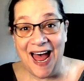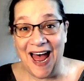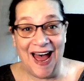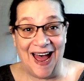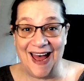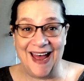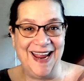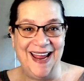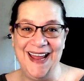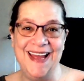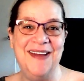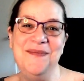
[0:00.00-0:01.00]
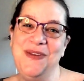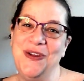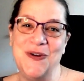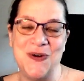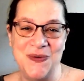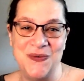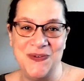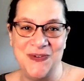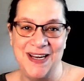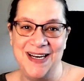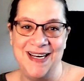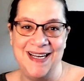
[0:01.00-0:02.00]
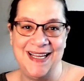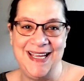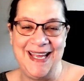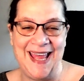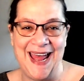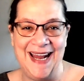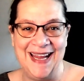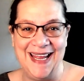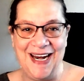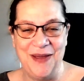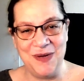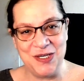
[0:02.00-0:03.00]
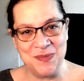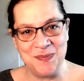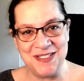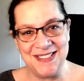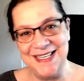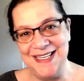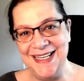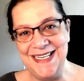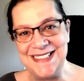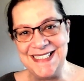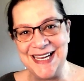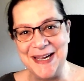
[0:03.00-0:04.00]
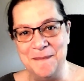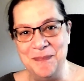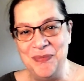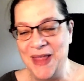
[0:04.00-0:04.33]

I am your friendly cat lady witch person, Lisa.